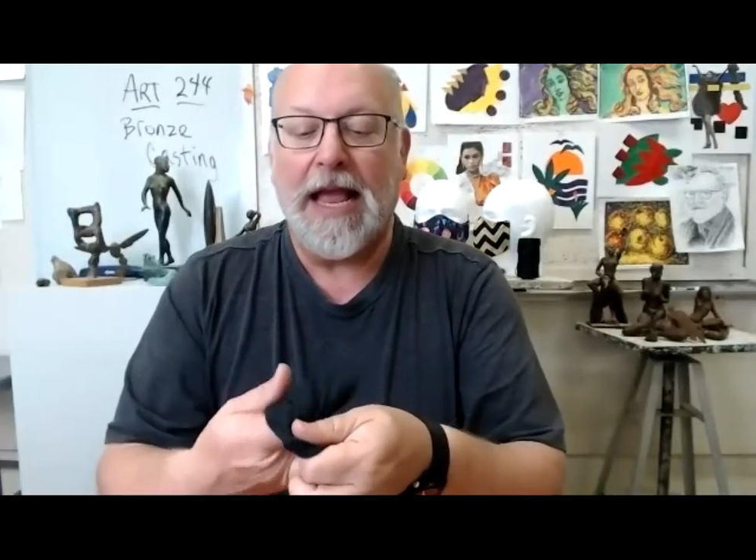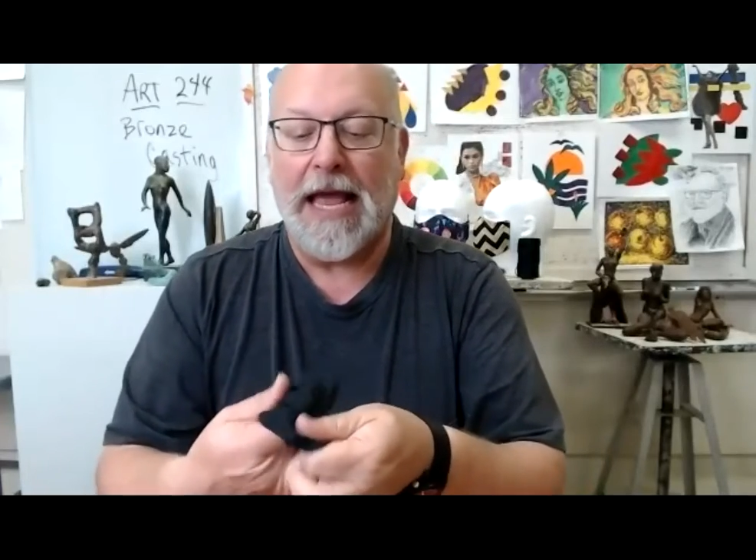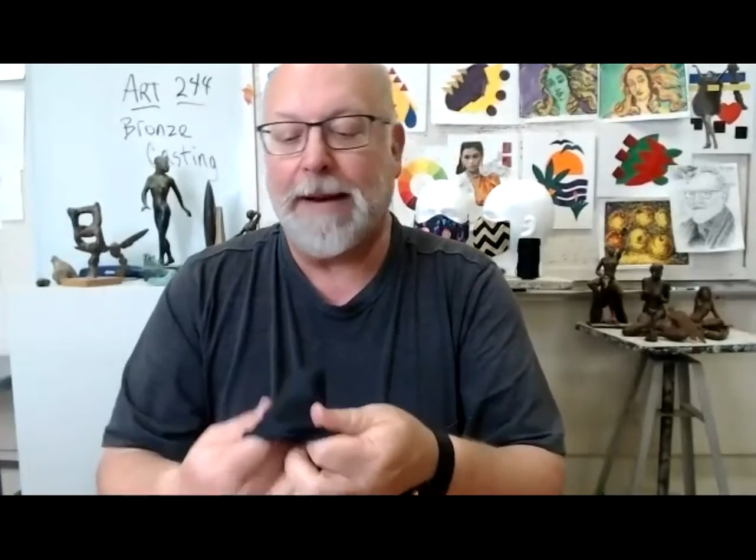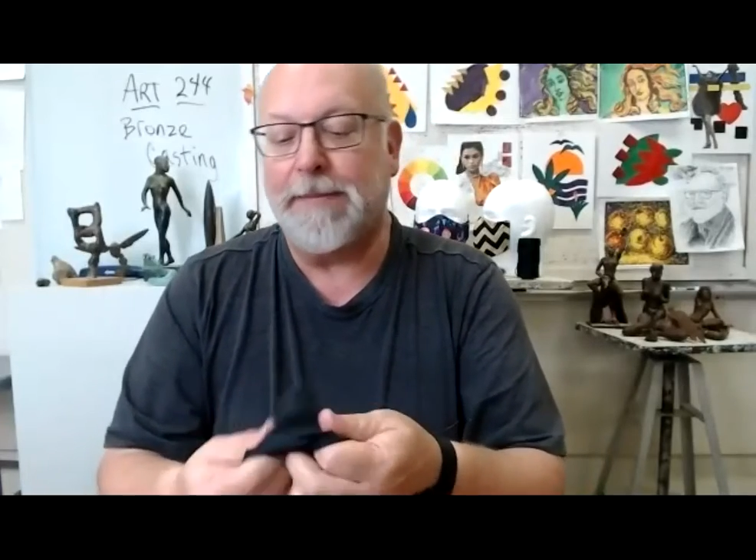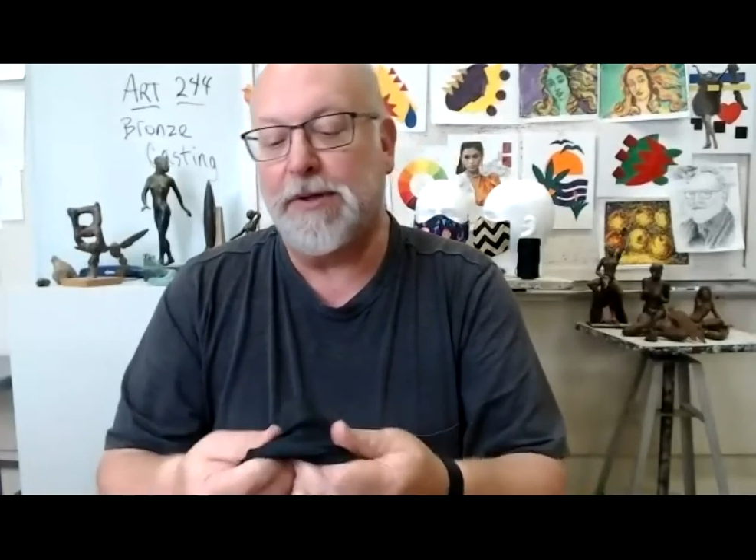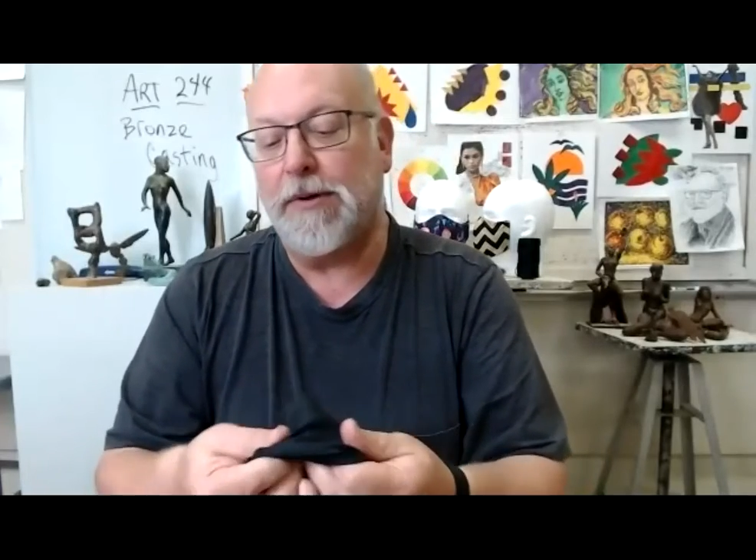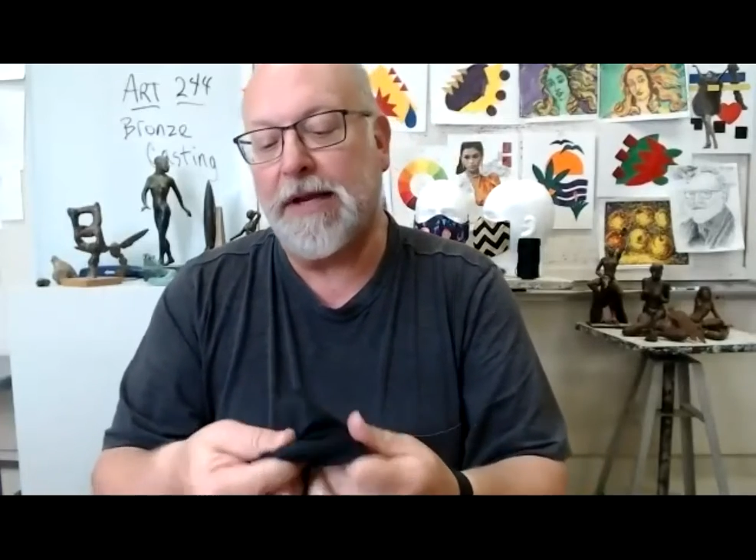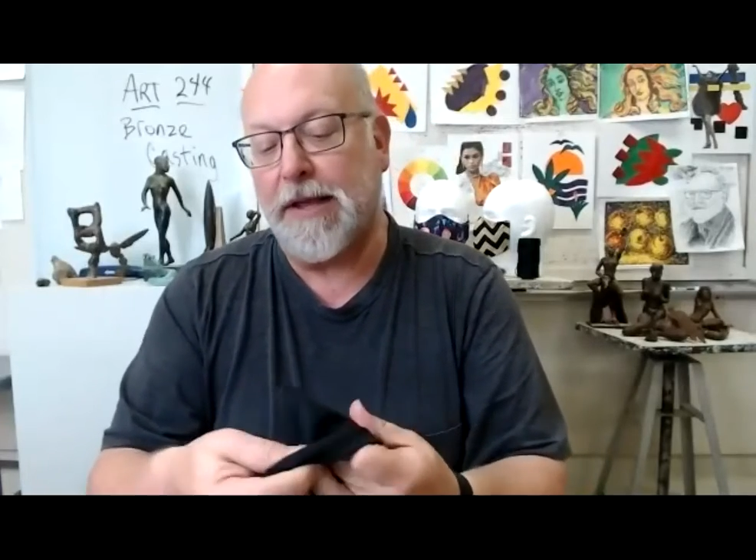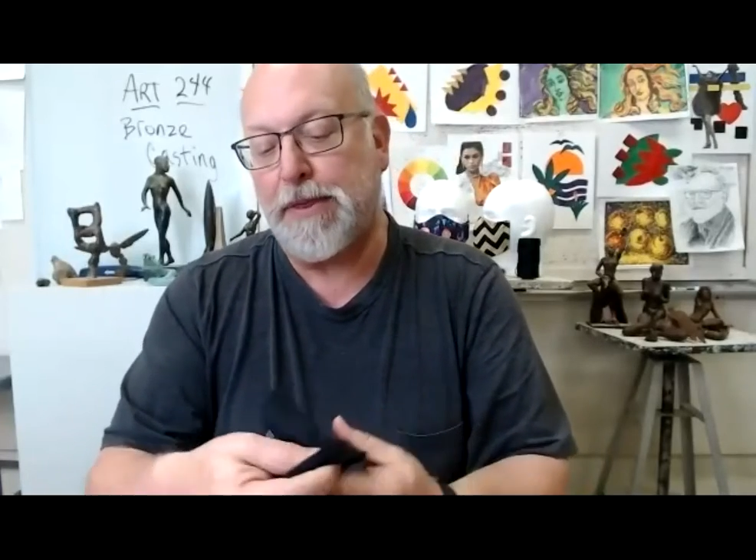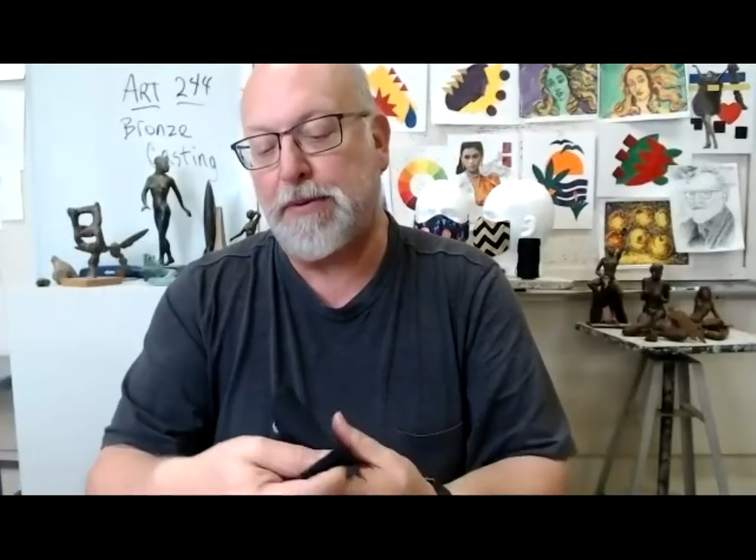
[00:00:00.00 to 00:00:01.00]
And I'm doing
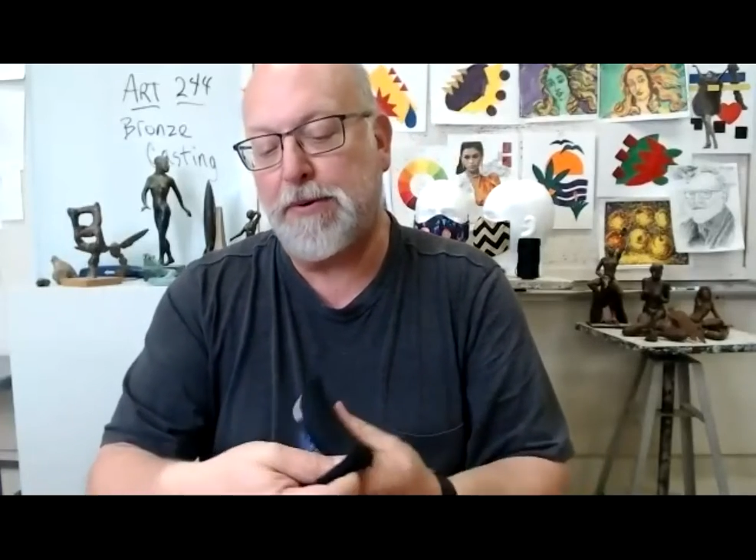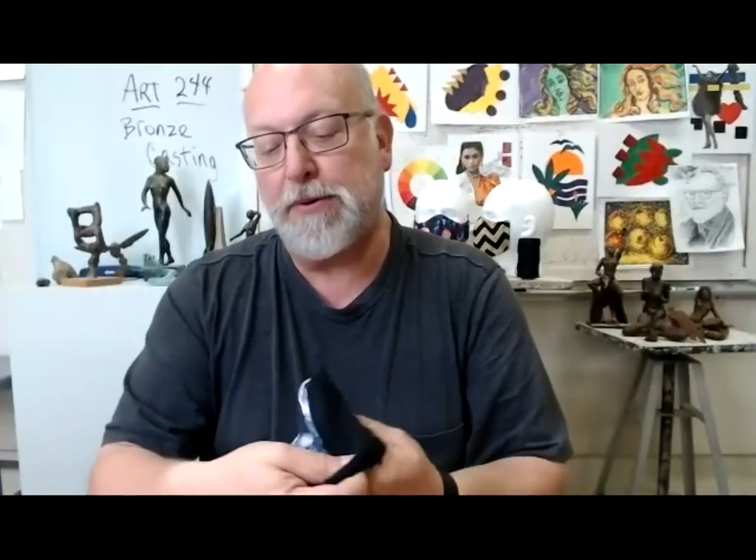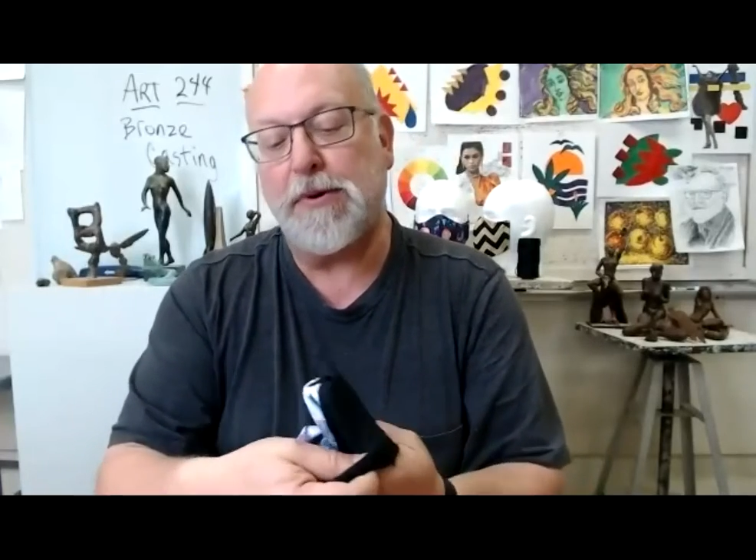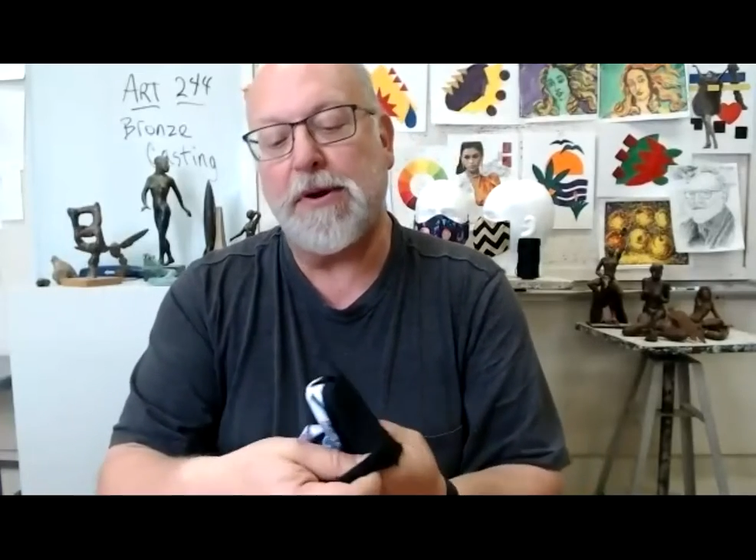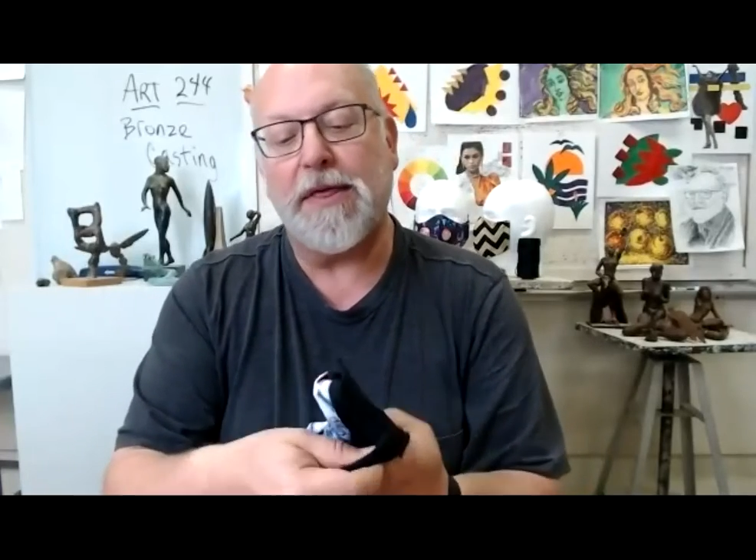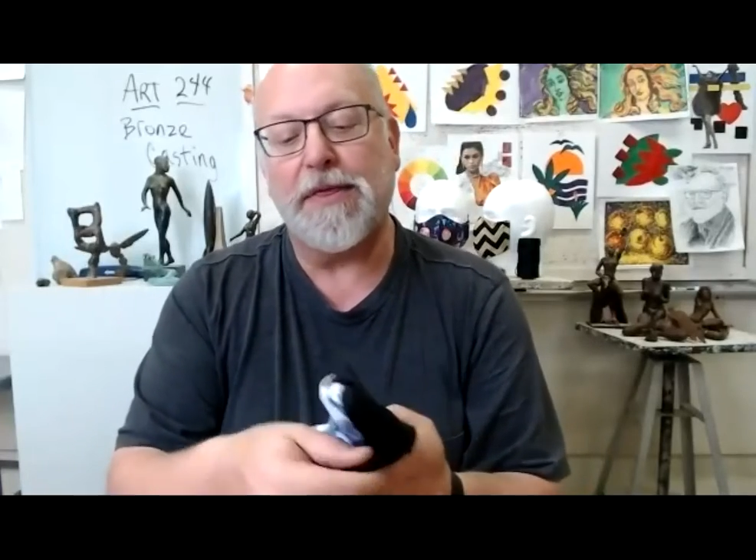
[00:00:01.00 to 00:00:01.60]
it through